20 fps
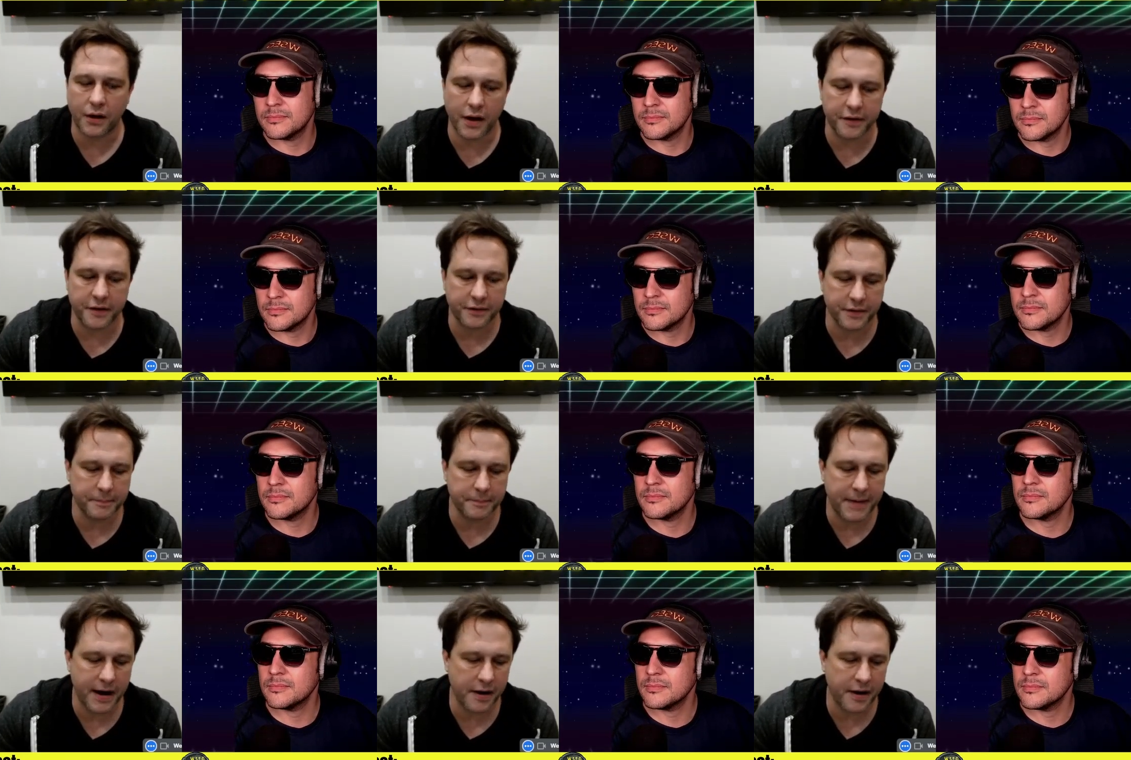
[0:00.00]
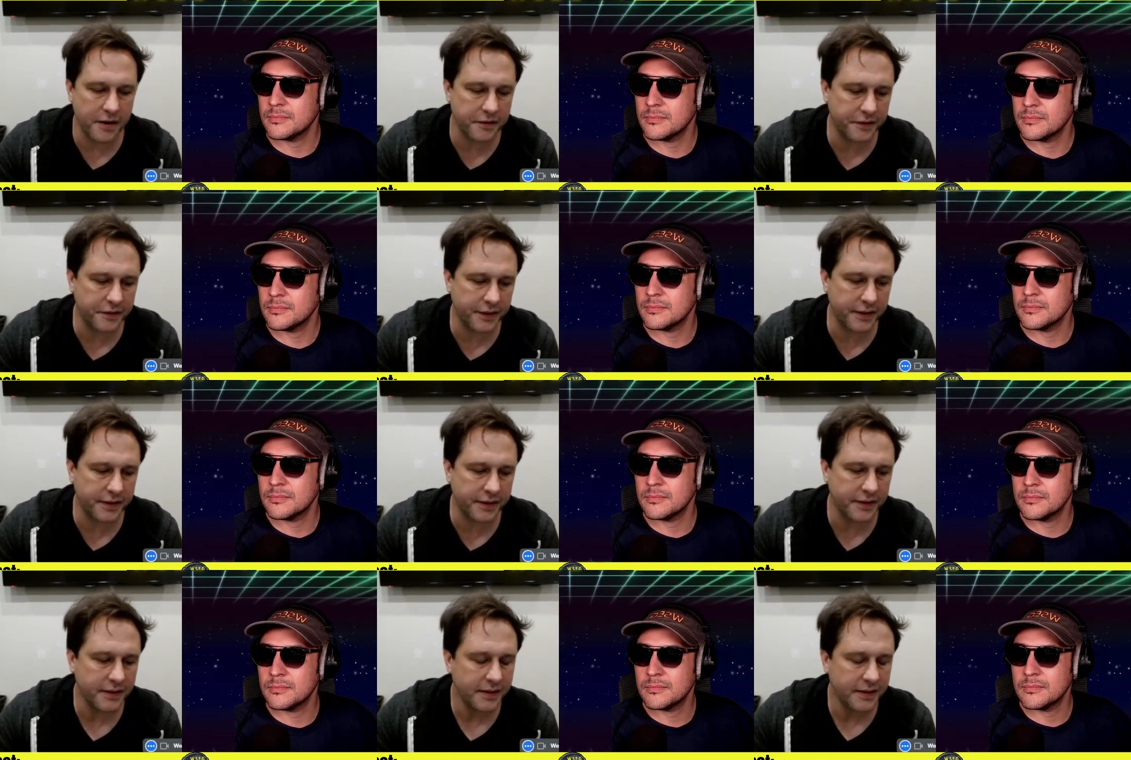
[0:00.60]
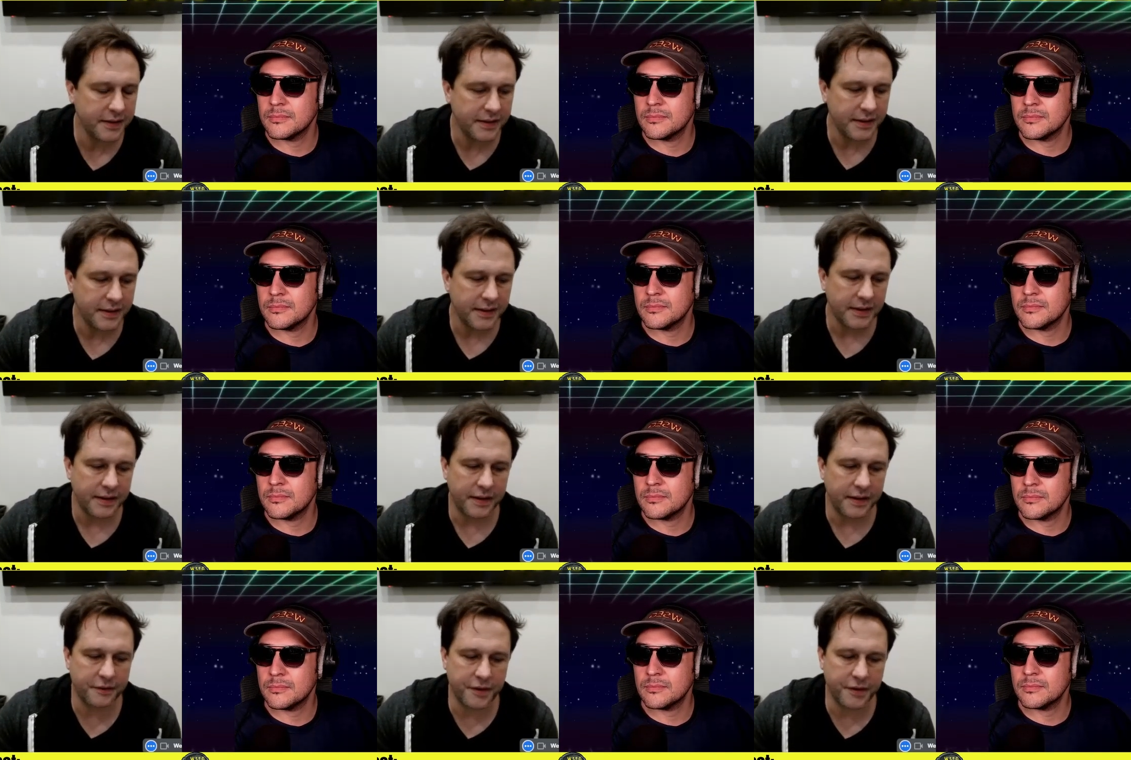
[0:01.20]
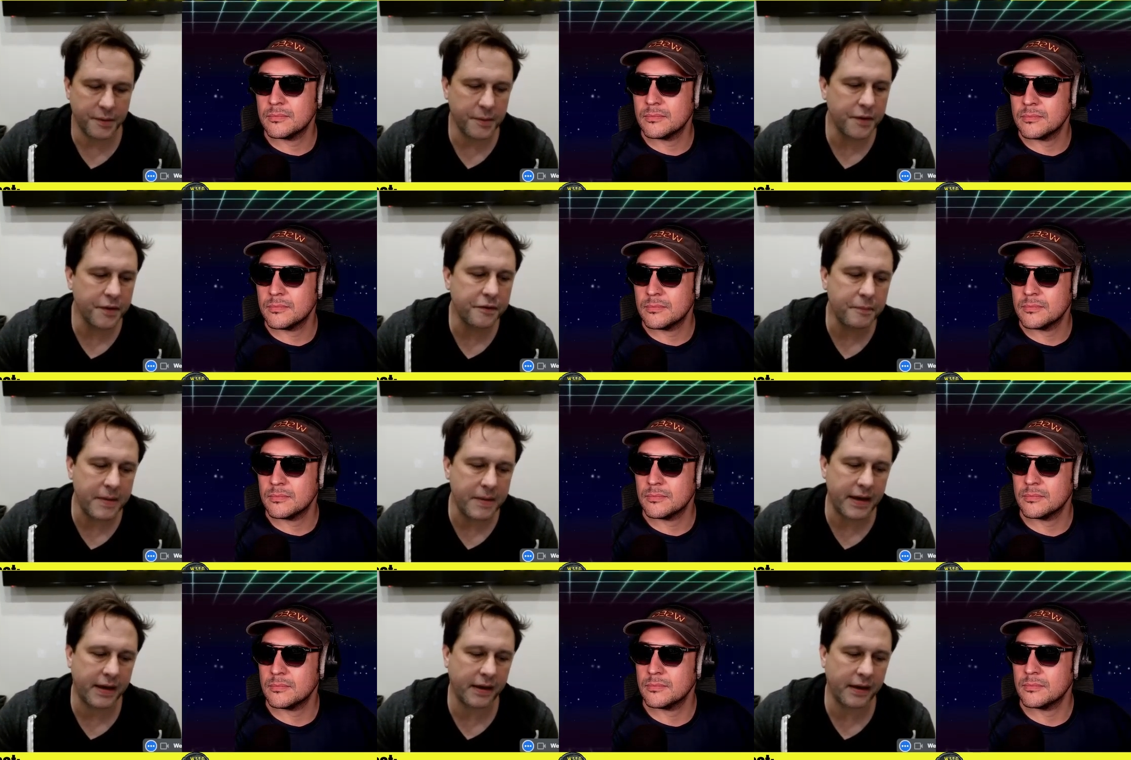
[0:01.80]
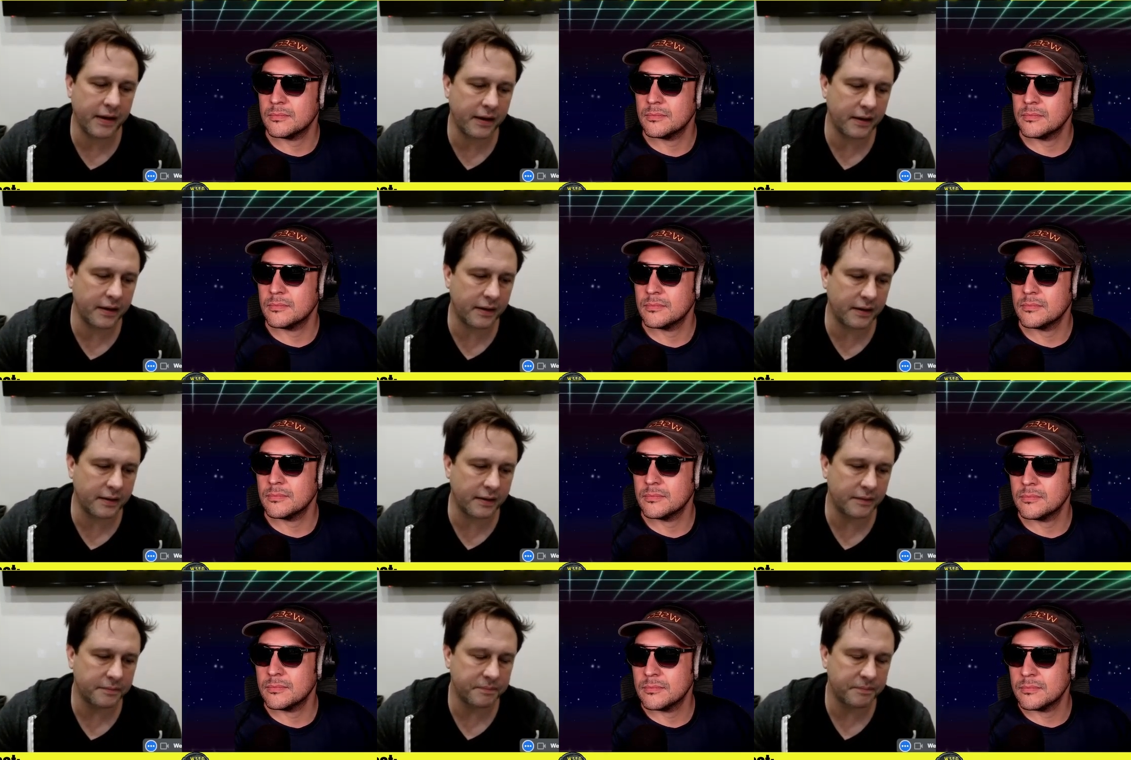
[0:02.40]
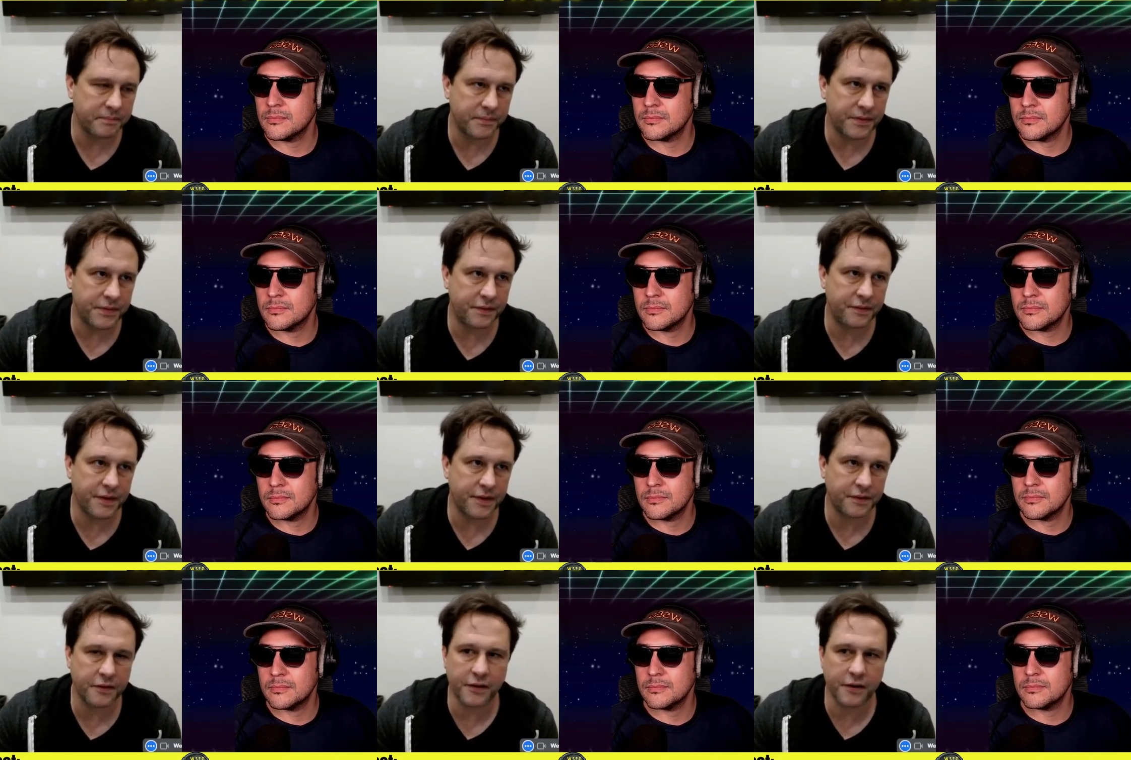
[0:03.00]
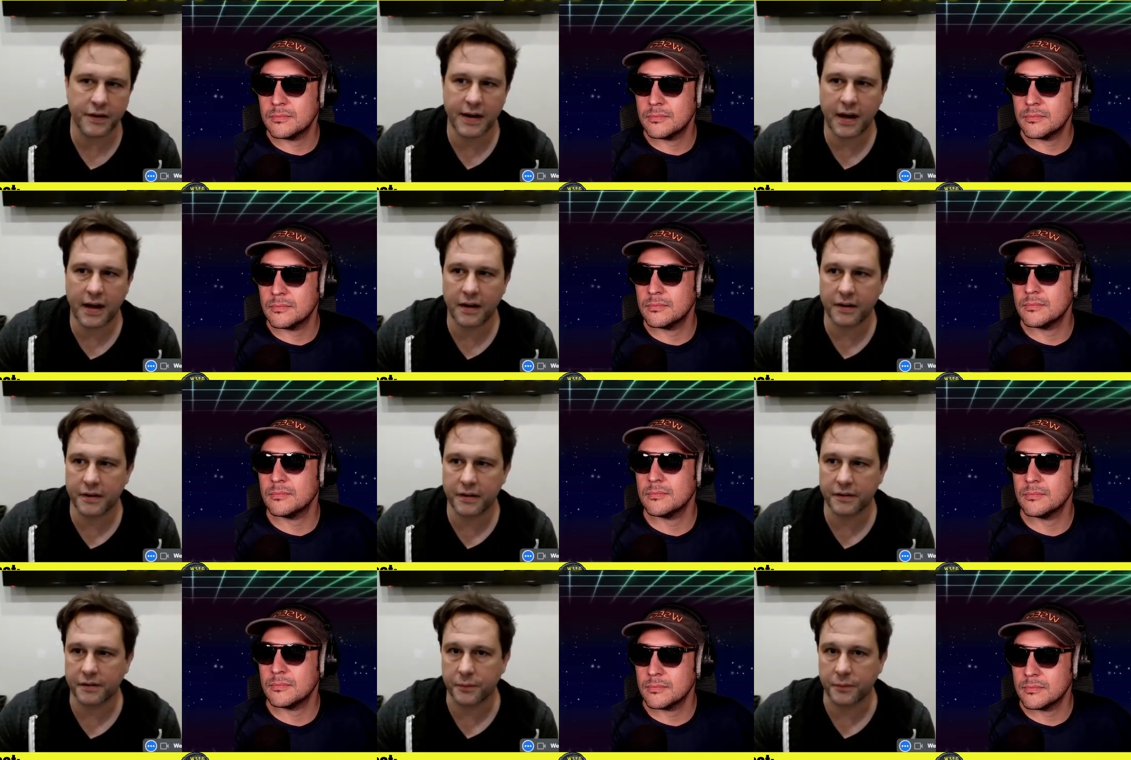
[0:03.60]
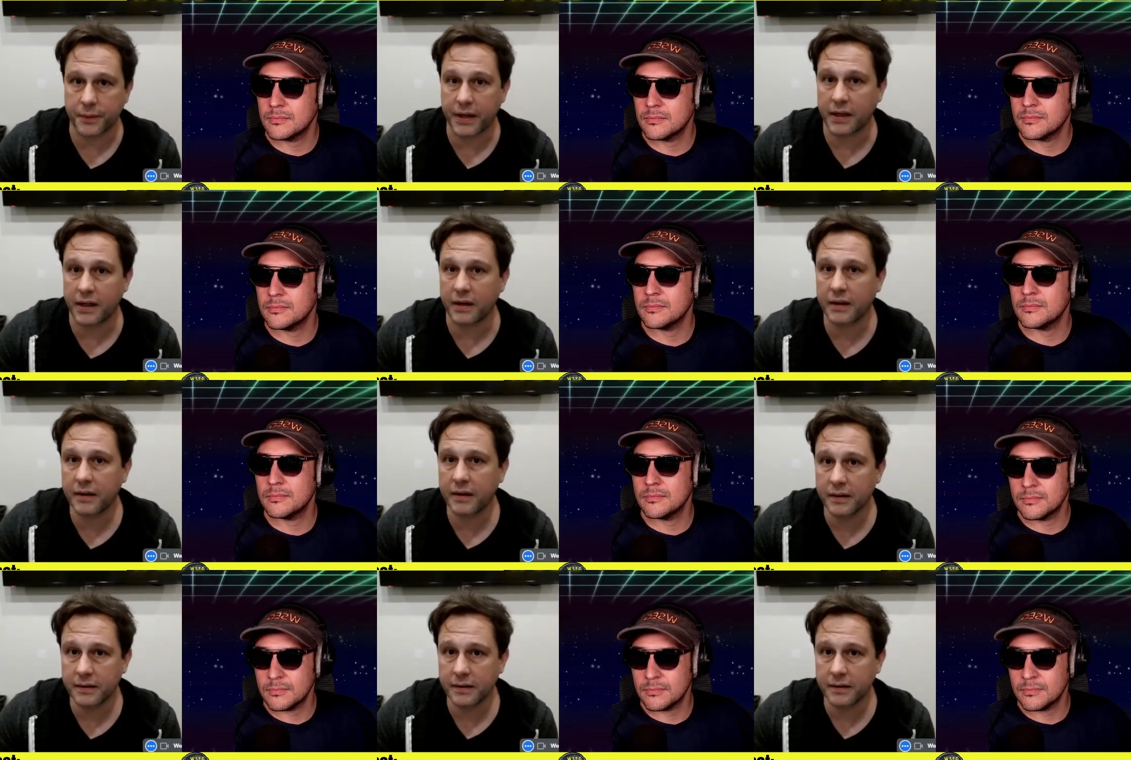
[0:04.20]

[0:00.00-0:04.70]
Speaker 1: cost comparison, if someone's making six hundred dollars a week,